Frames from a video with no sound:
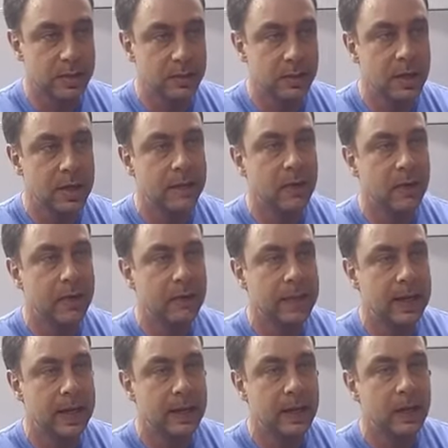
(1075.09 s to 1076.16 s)
So you never want to be
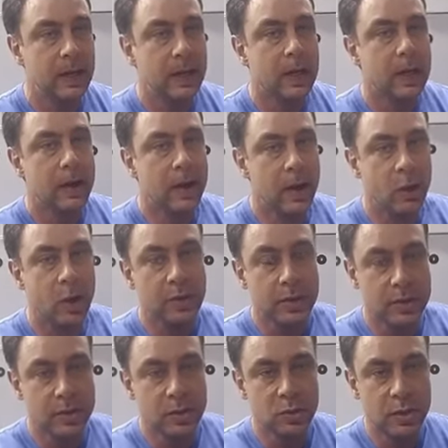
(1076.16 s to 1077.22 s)
like knowing
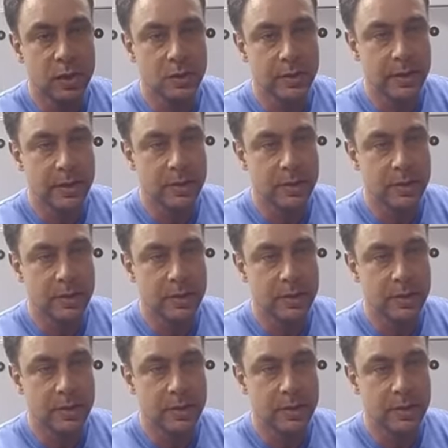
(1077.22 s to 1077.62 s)
what you're doing already.